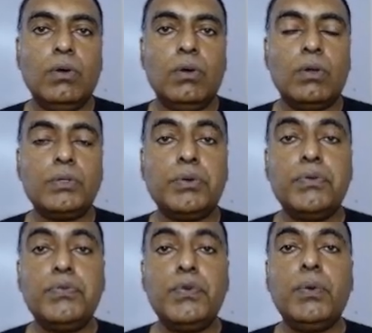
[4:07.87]
also
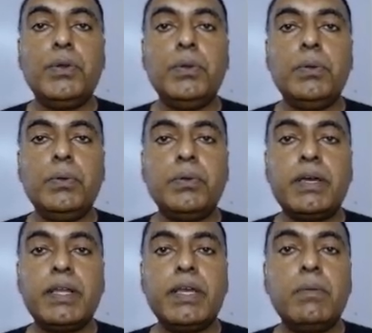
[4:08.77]
if you want to
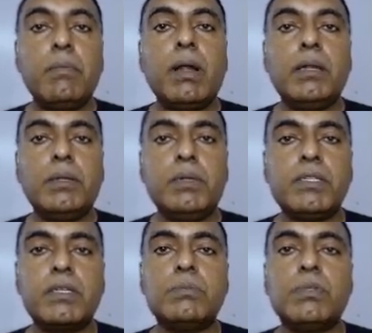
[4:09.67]
create multiple
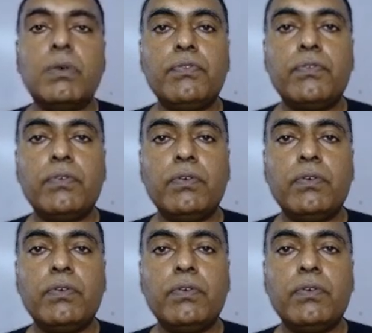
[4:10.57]
streams of